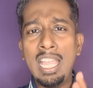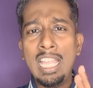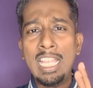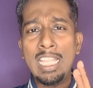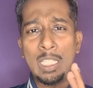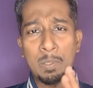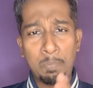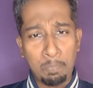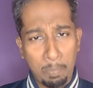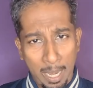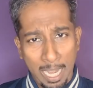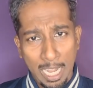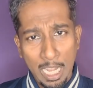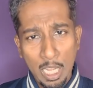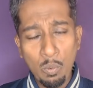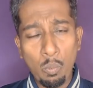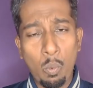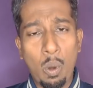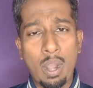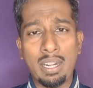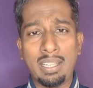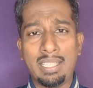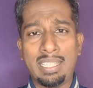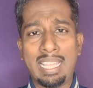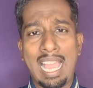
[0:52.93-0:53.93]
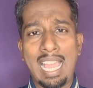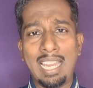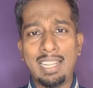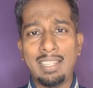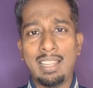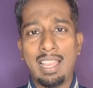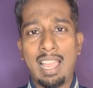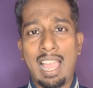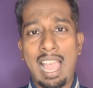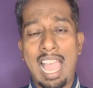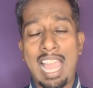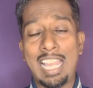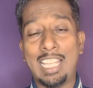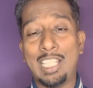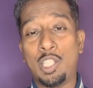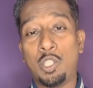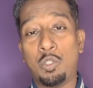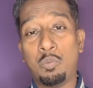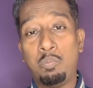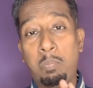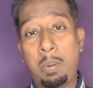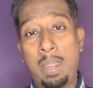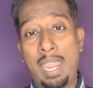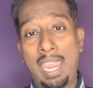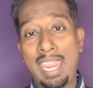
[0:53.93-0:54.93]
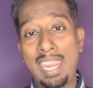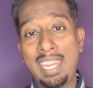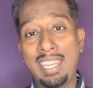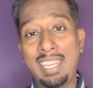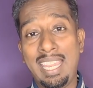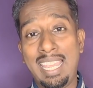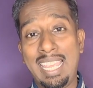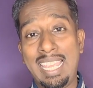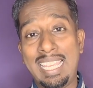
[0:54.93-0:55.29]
Spain won that, and Spain